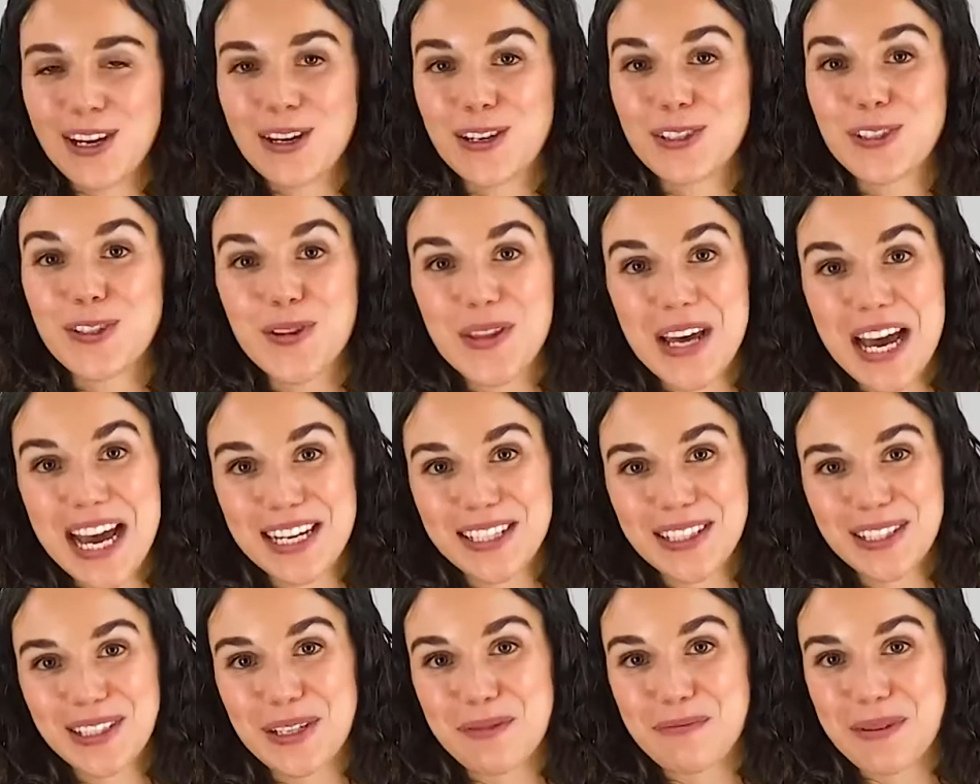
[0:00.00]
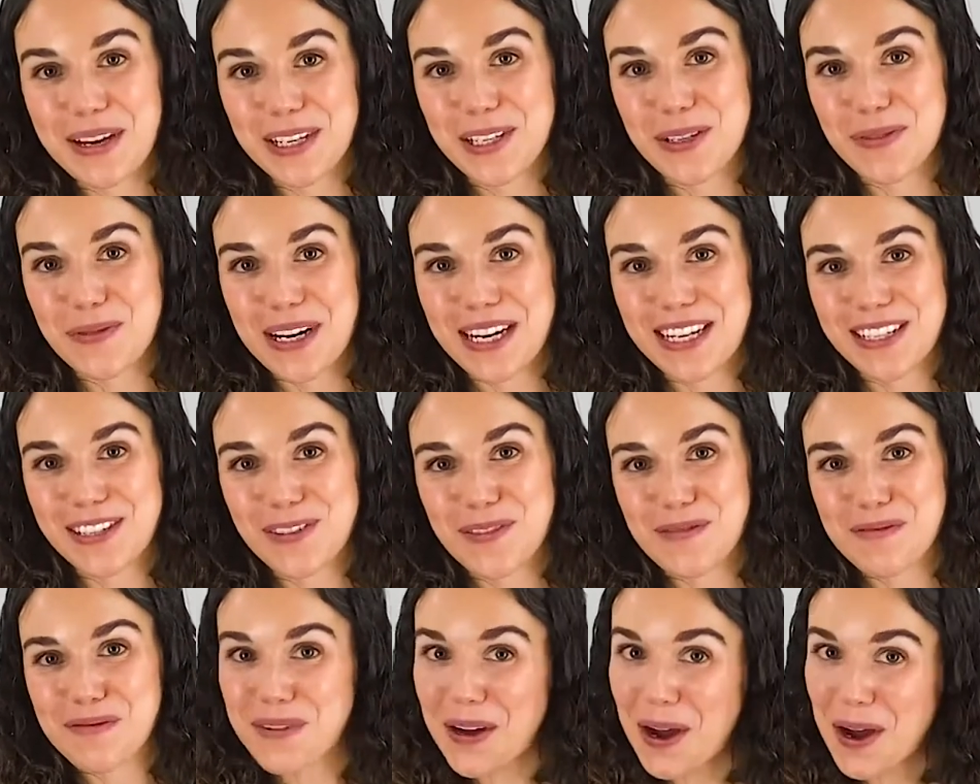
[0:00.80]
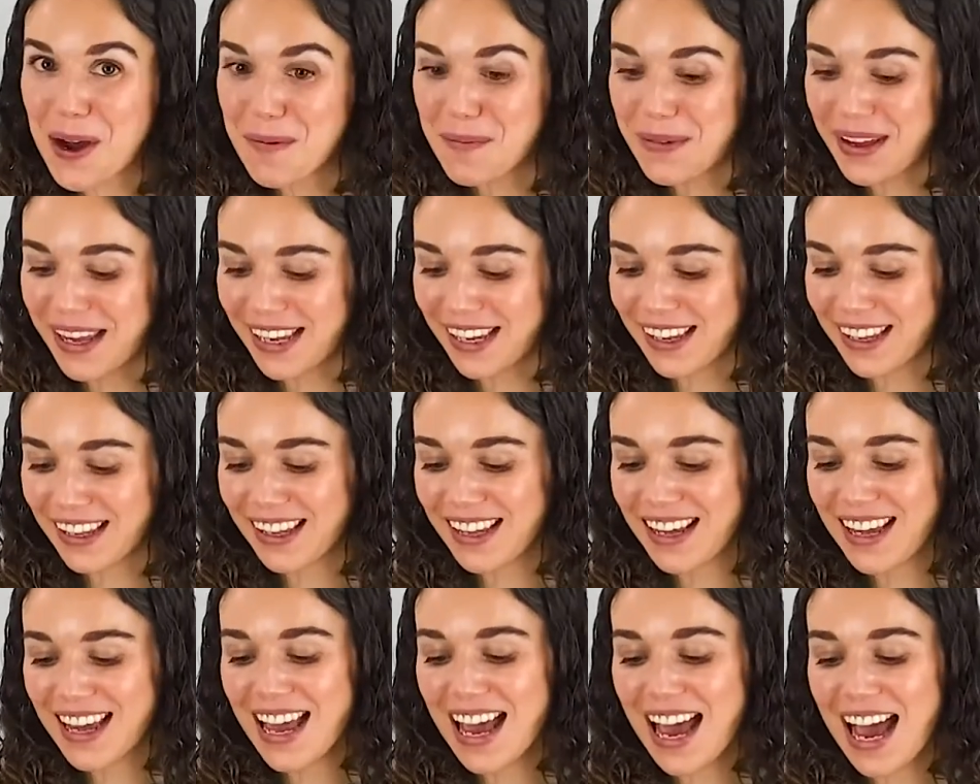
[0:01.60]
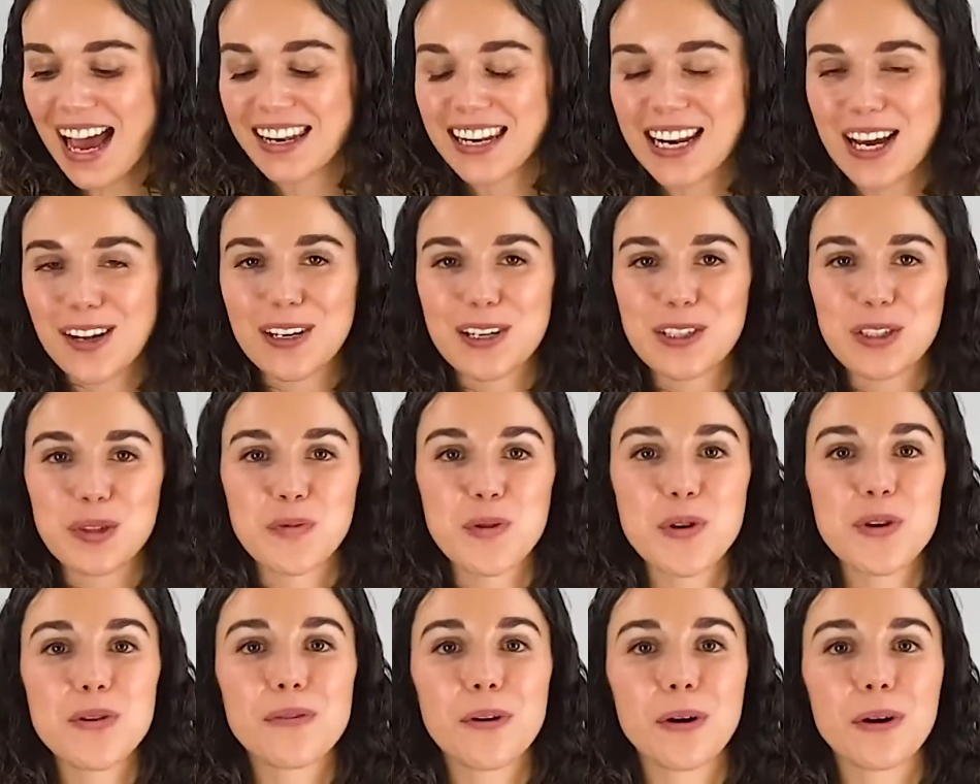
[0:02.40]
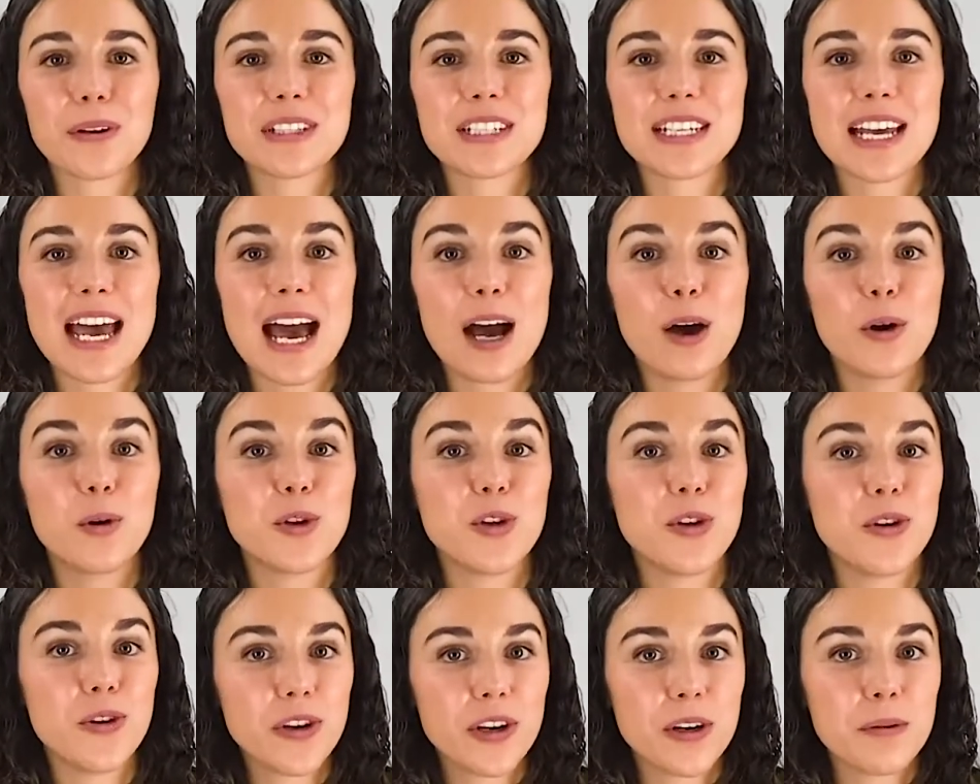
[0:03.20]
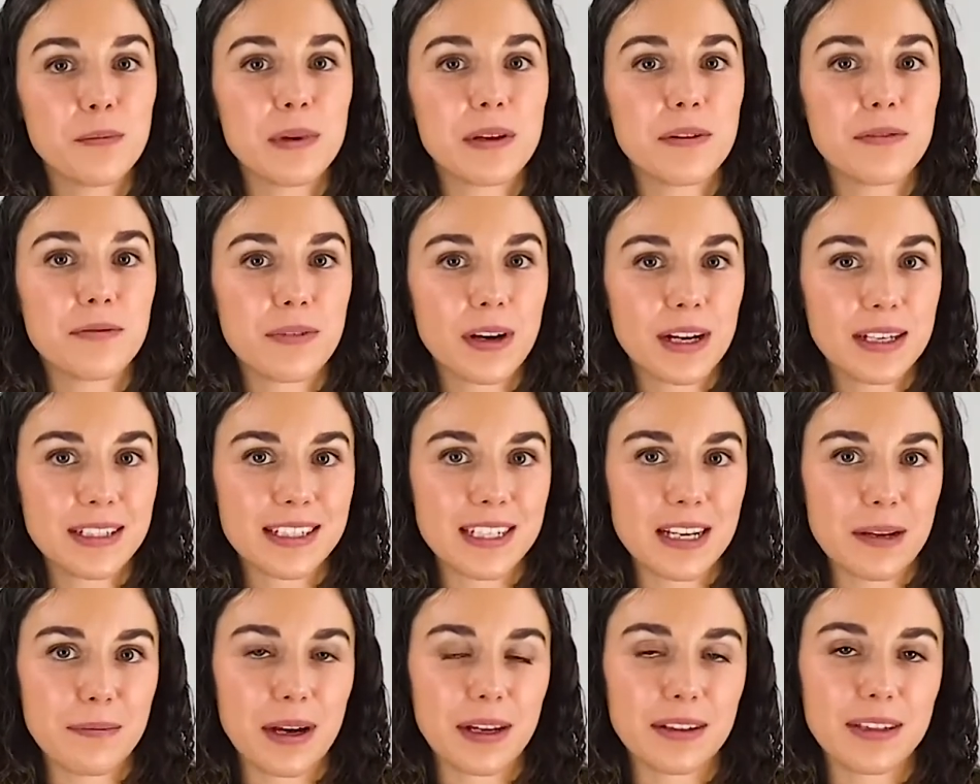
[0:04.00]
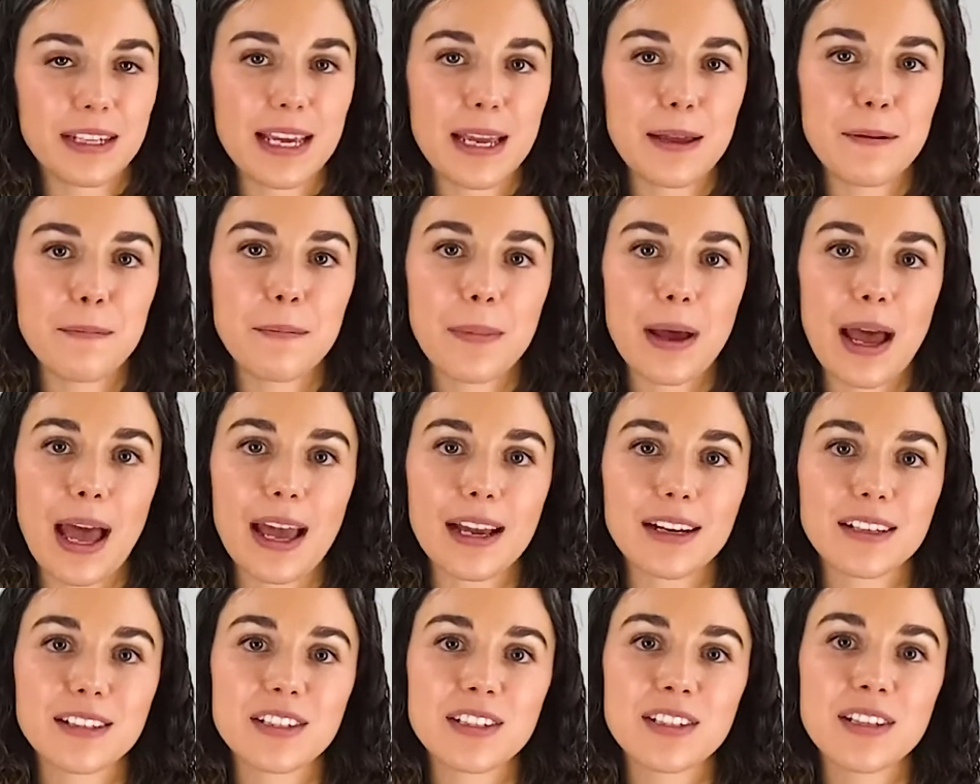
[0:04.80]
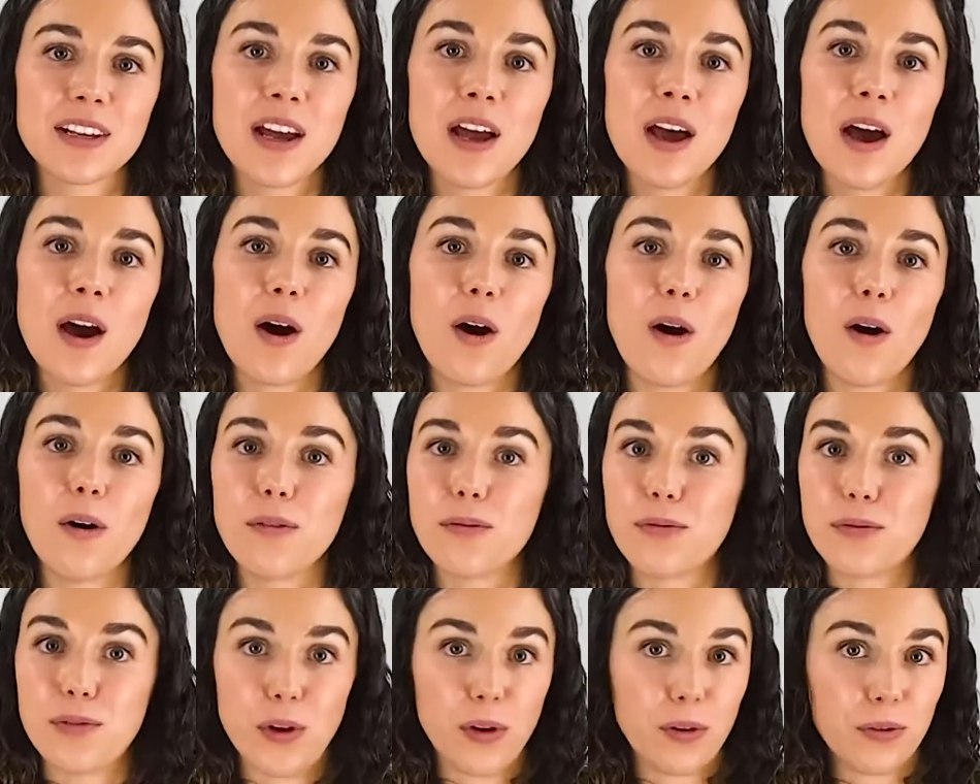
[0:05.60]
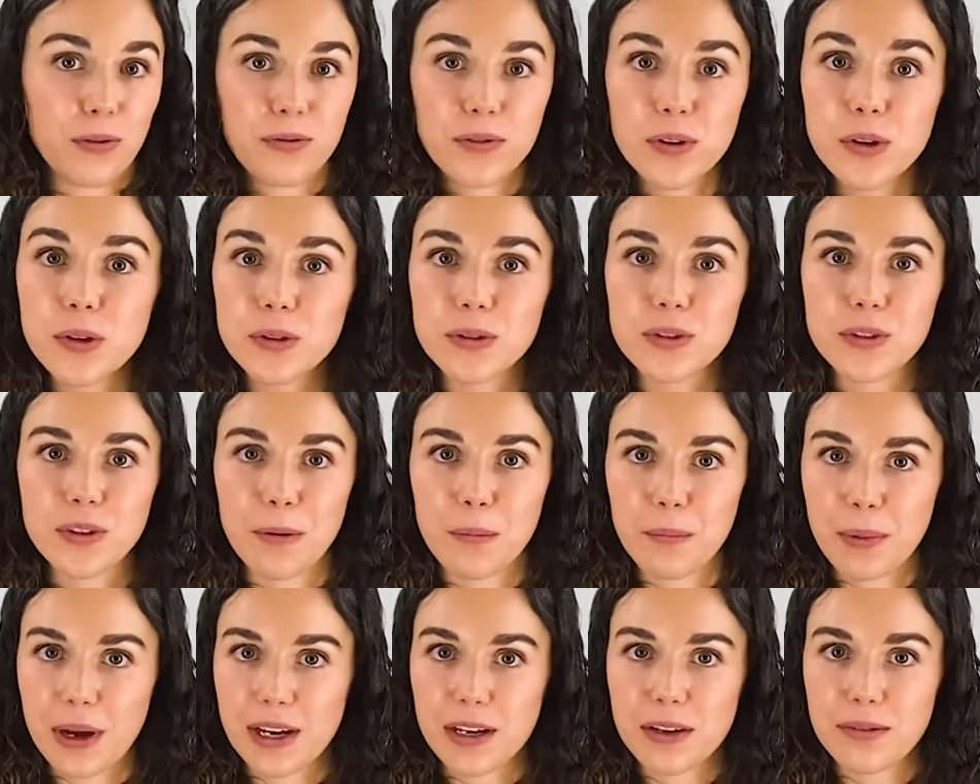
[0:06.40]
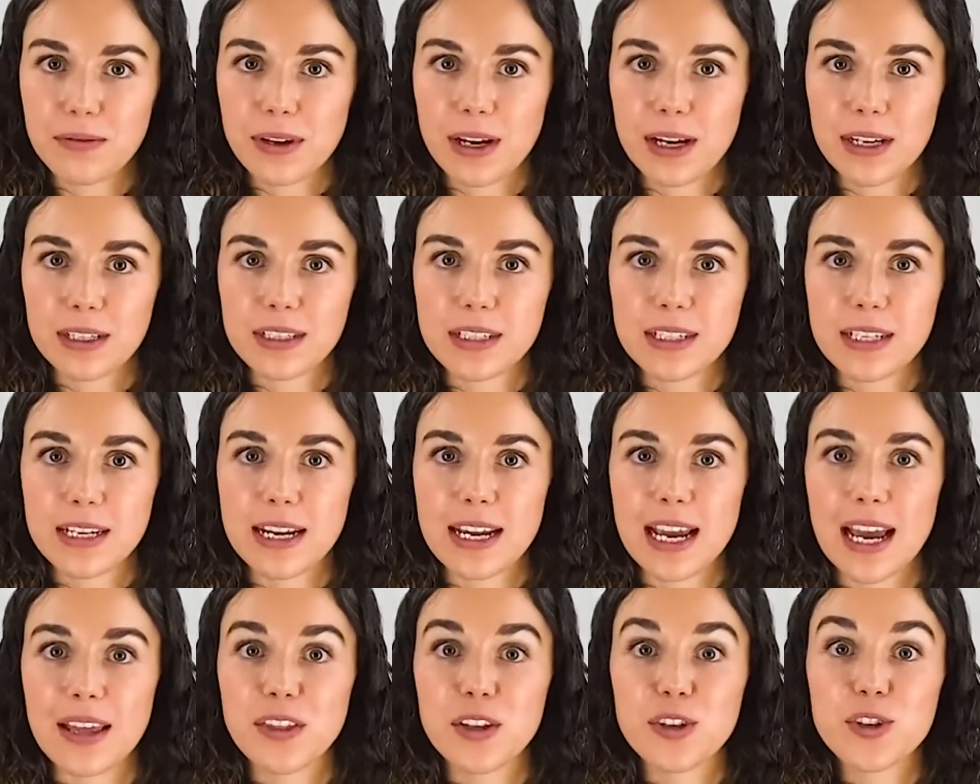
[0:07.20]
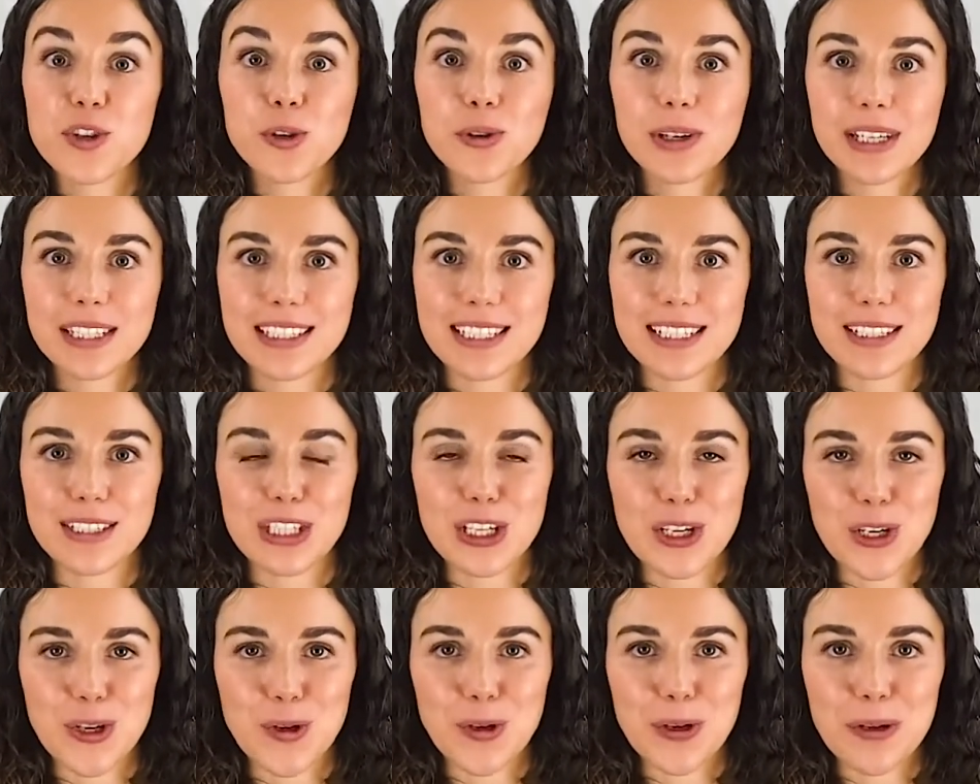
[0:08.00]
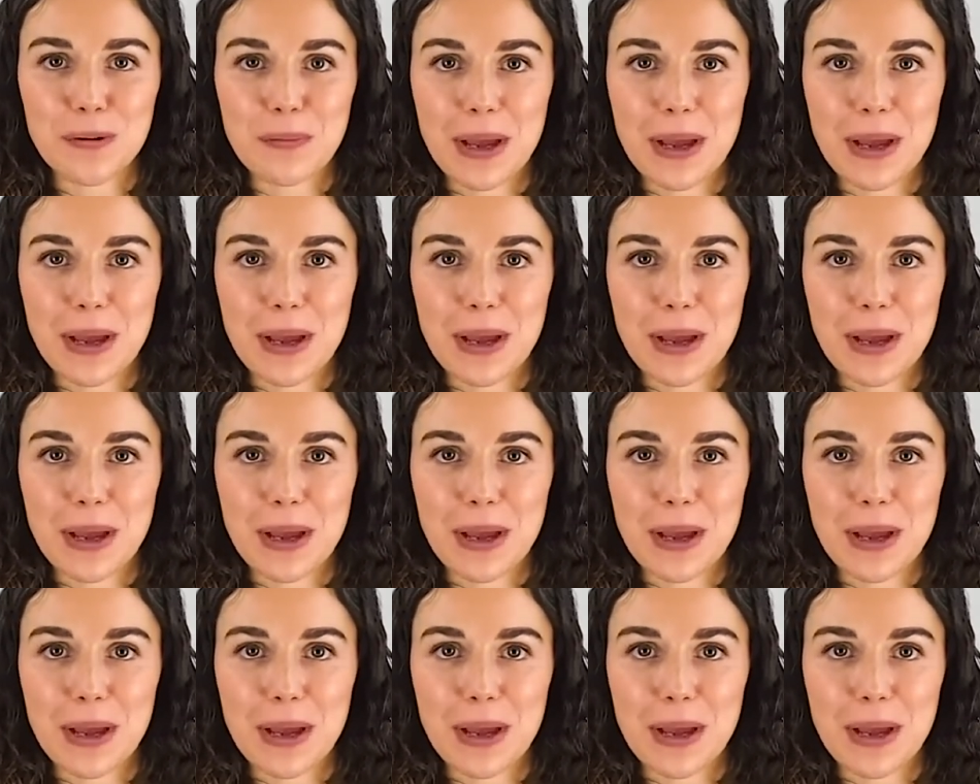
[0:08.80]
So that's the best ways of farming. And now let's move on to how you can be fussy about the impacts of your foods on biodiversity and the choices that you can